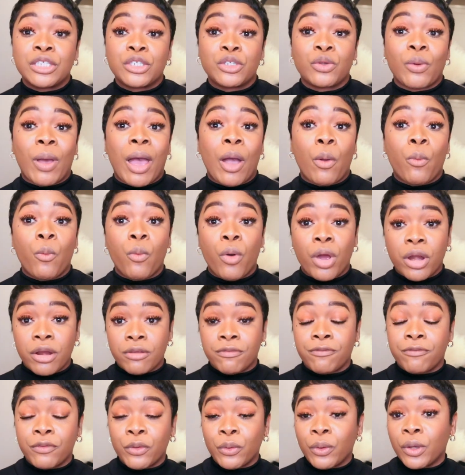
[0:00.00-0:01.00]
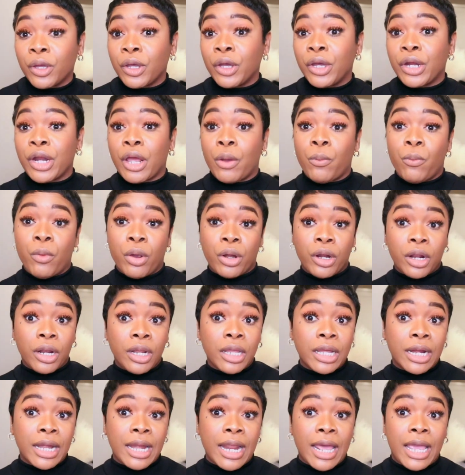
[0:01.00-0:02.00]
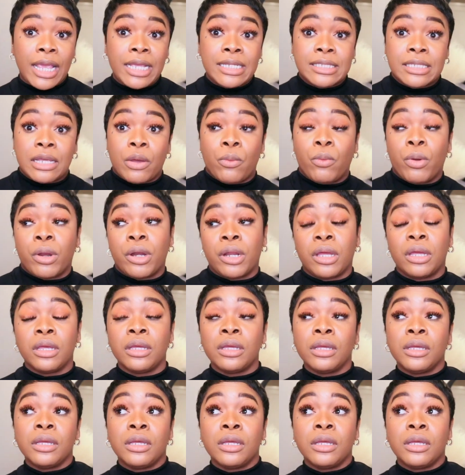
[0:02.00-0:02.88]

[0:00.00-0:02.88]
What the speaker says: So I want to feel good. I want to look nice. I want to,